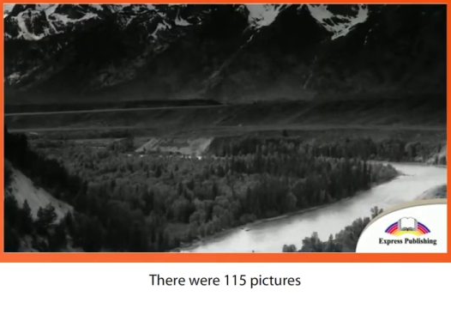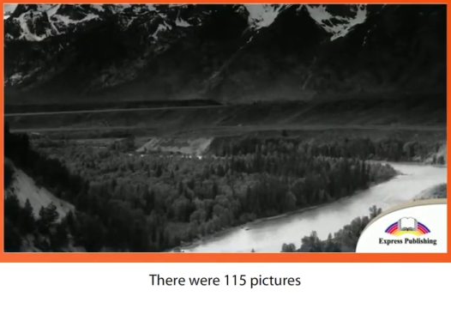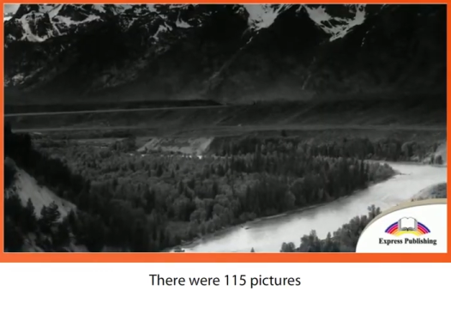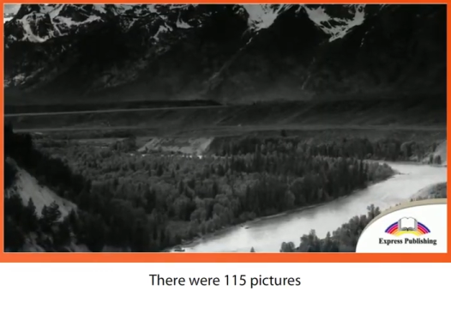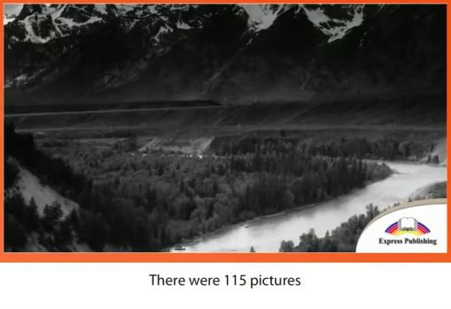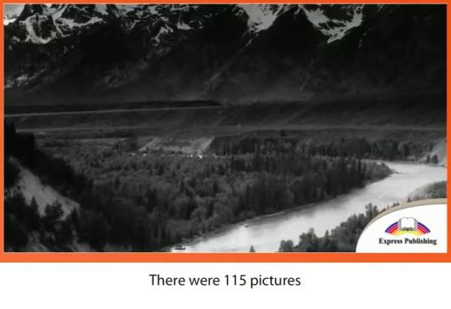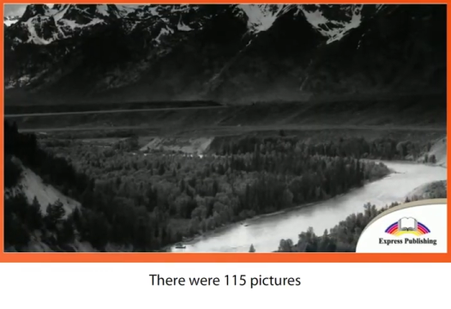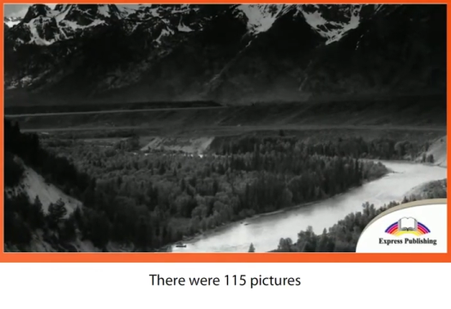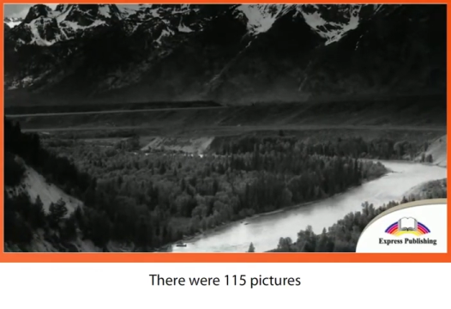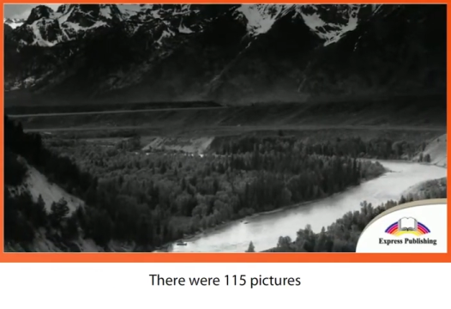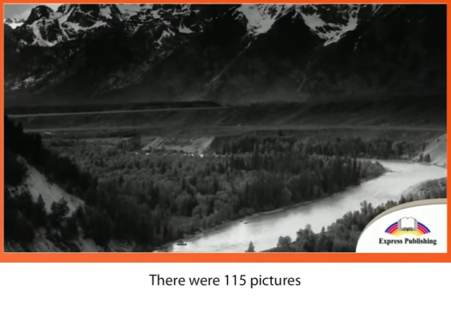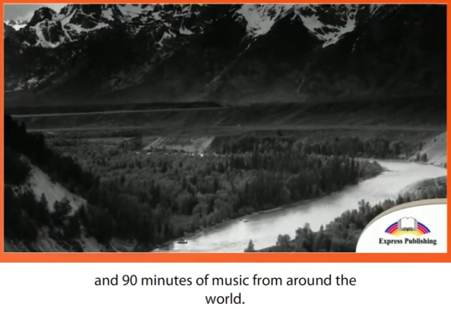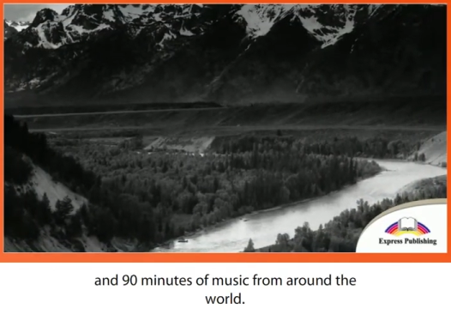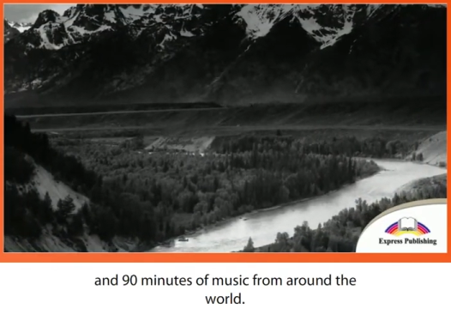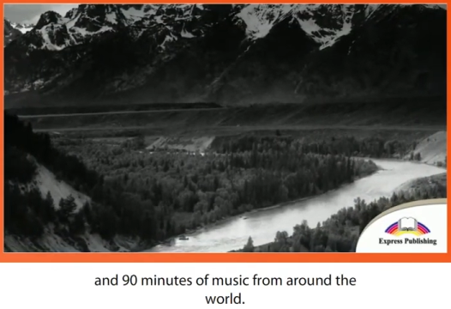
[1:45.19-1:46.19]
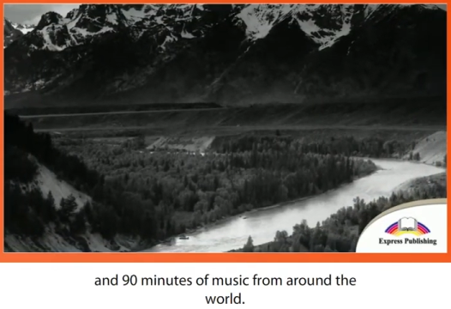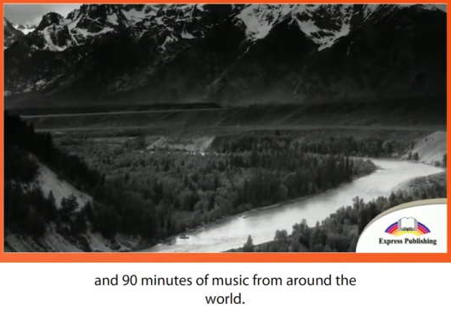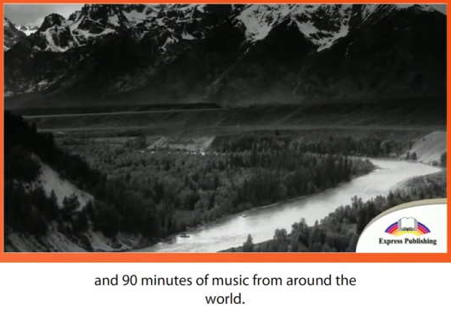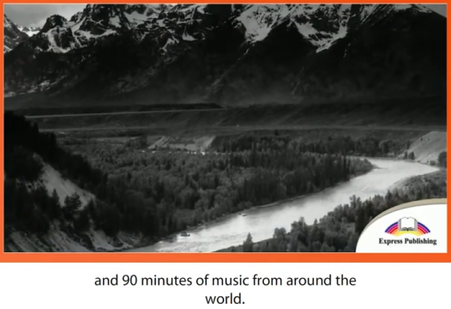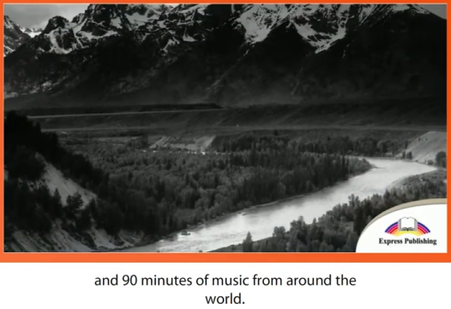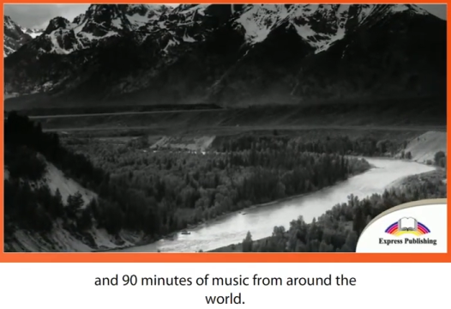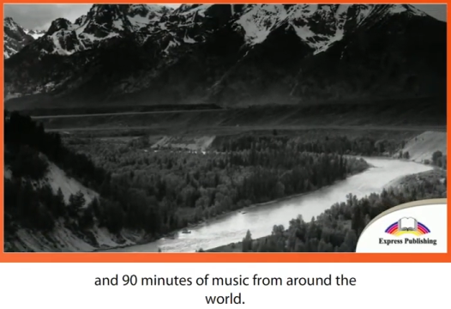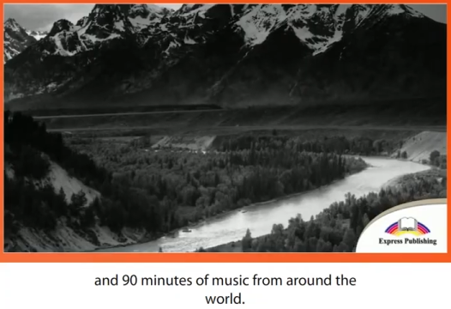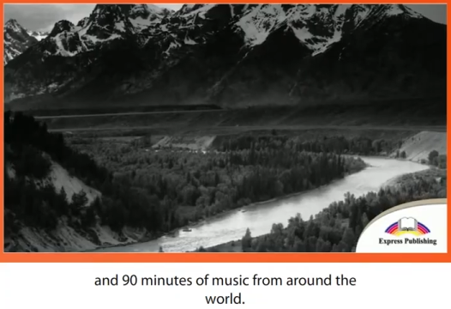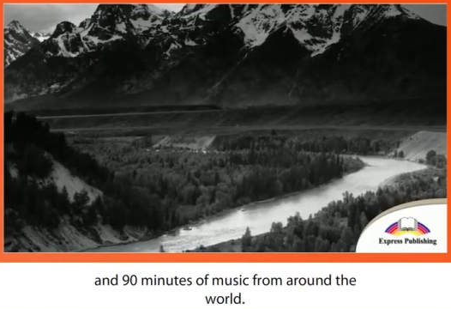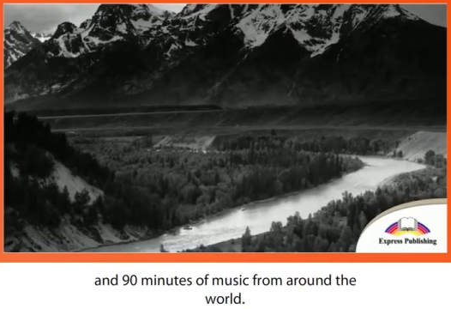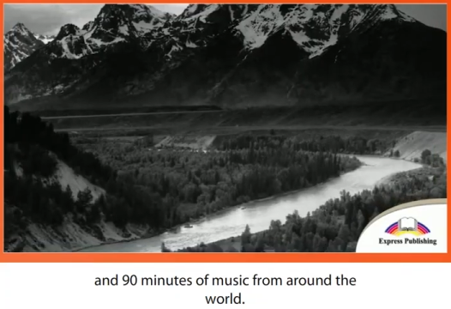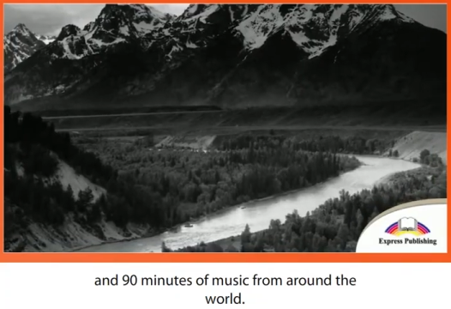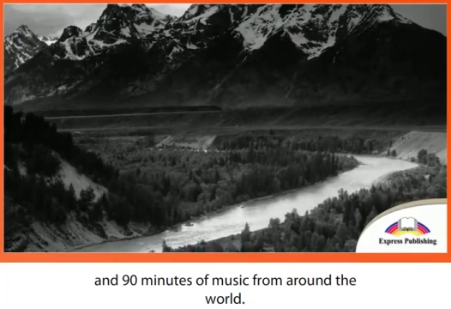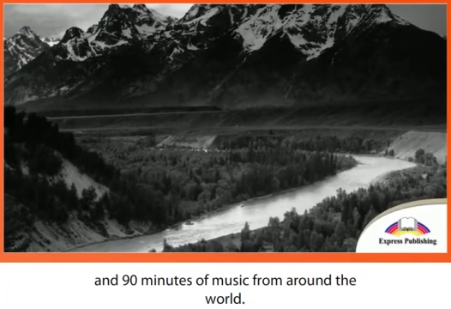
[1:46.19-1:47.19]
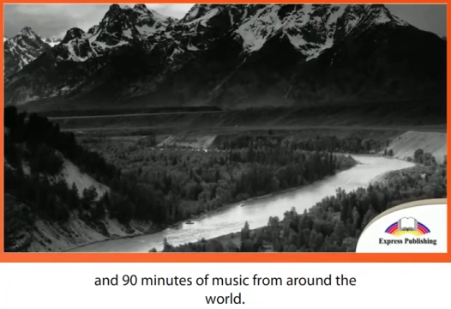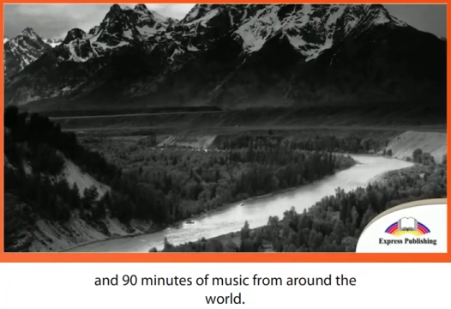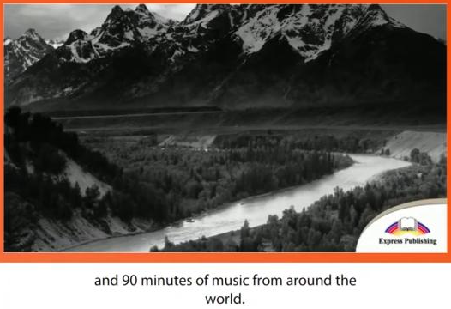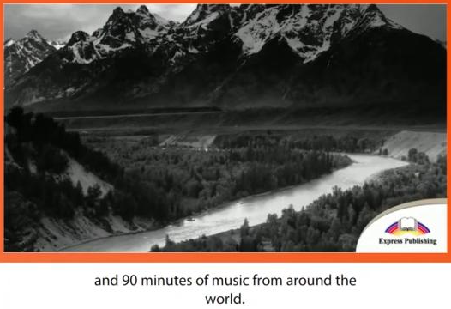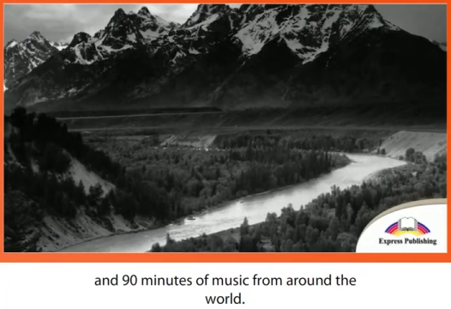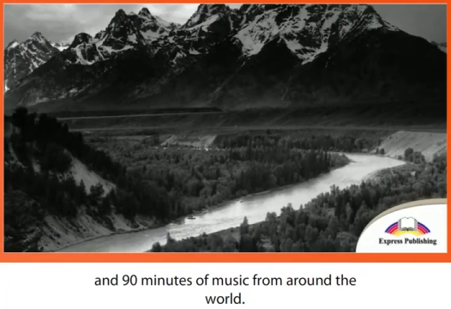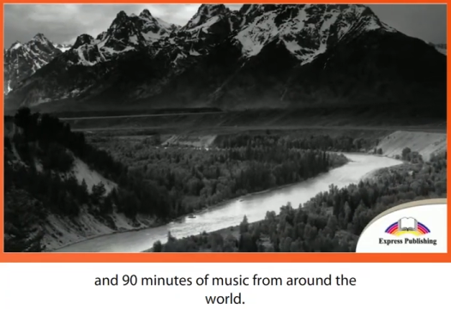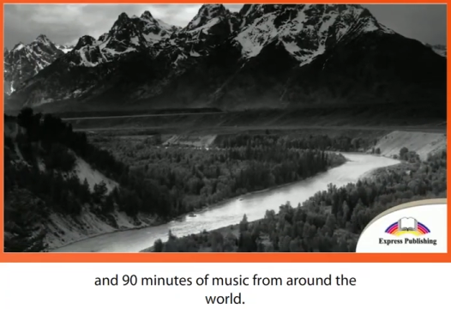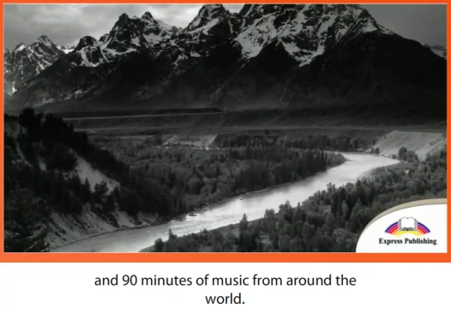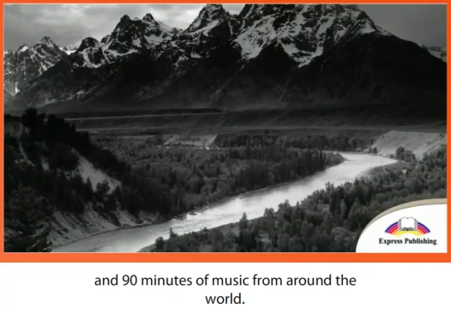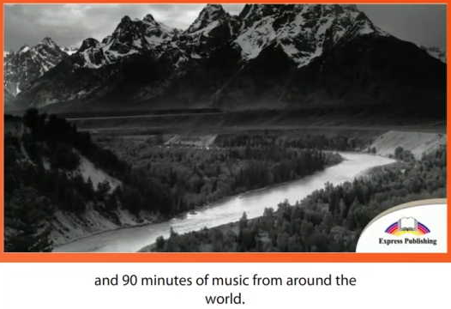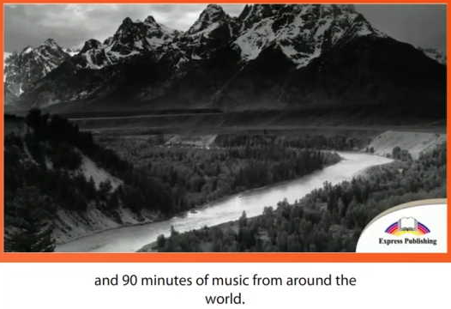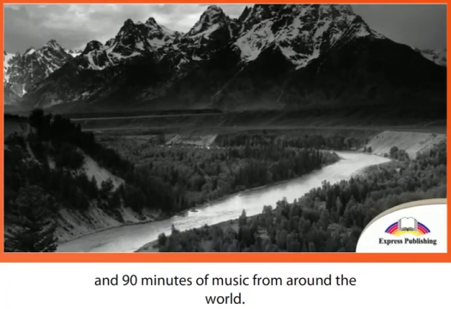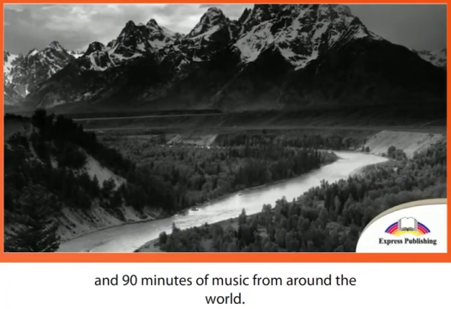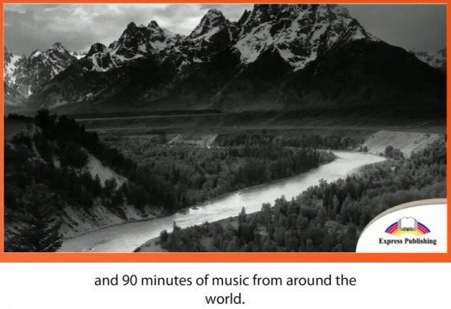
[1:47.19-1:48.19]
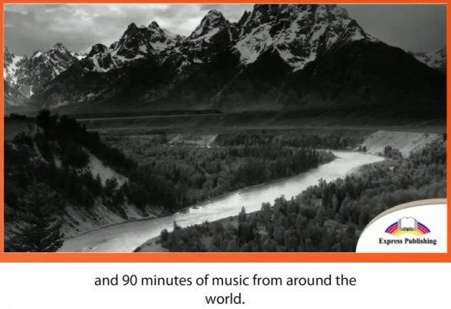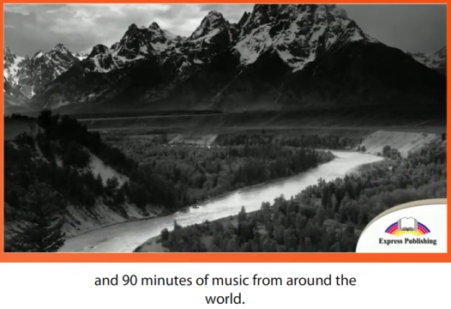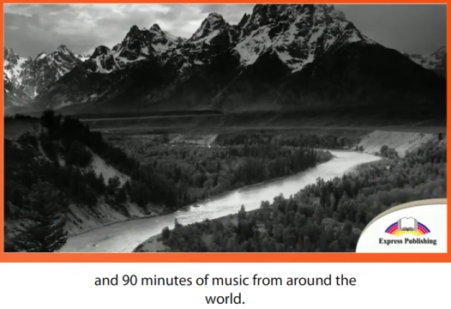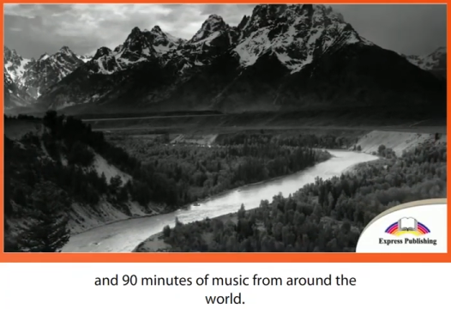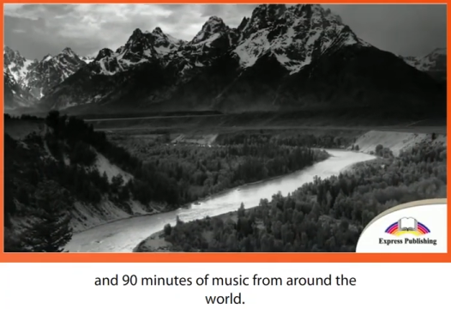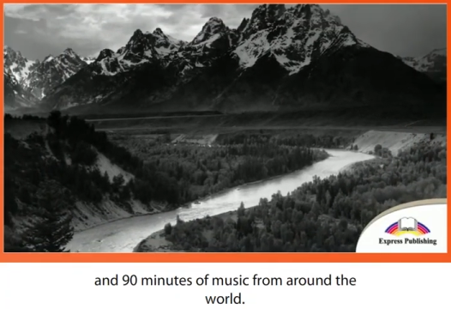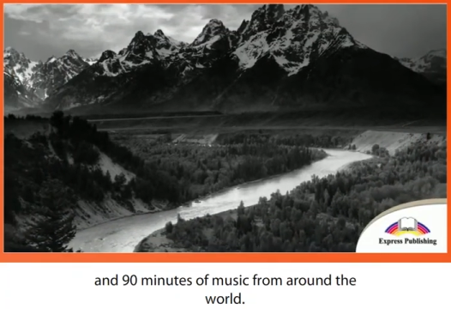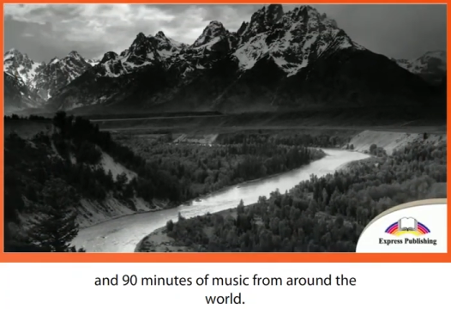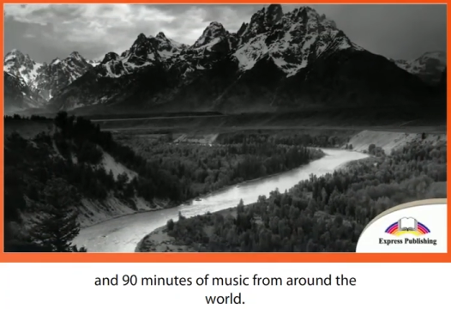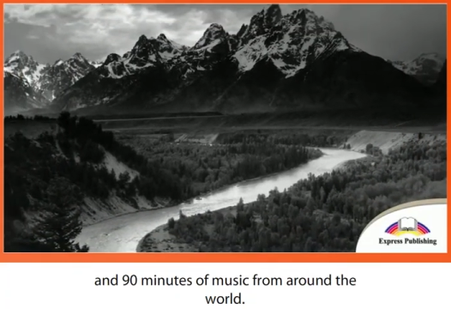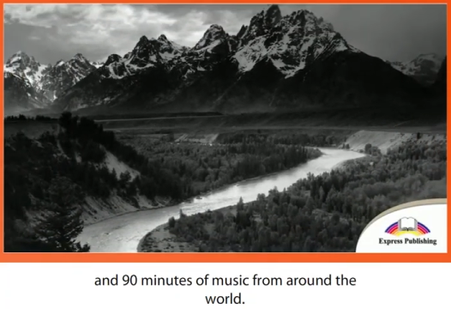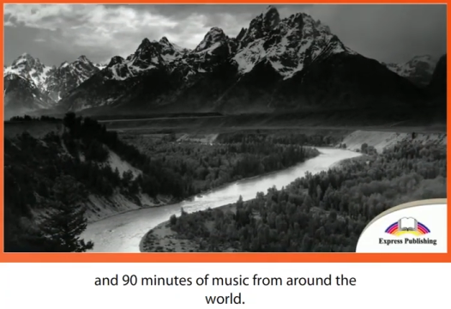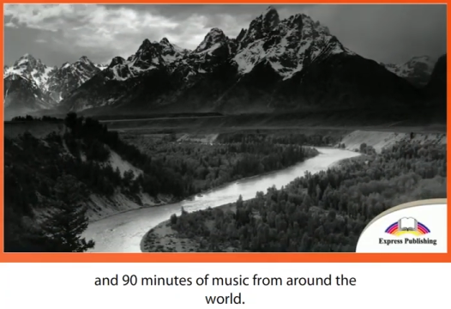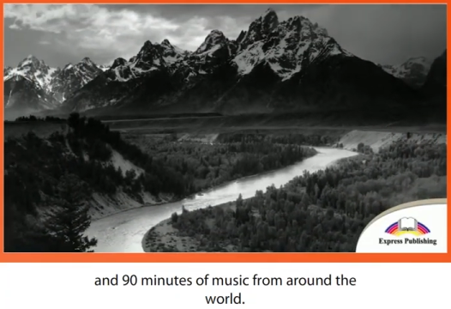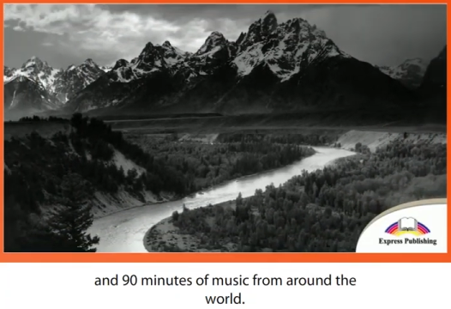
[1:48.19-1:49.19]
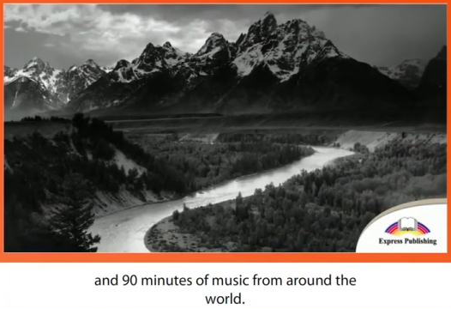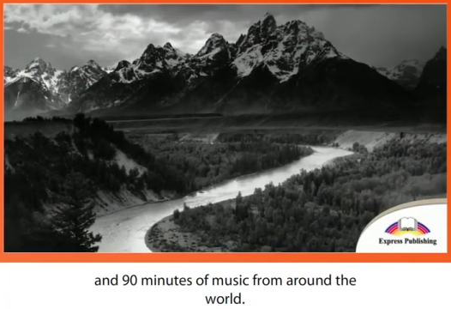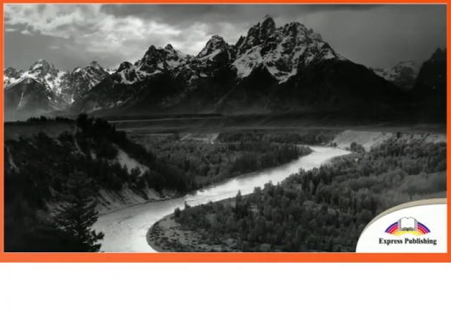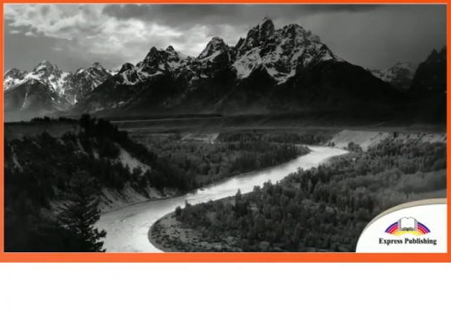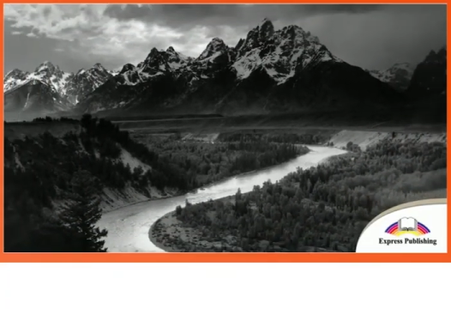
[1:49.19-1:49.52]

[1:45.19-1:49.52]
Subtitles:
(no speaker visible)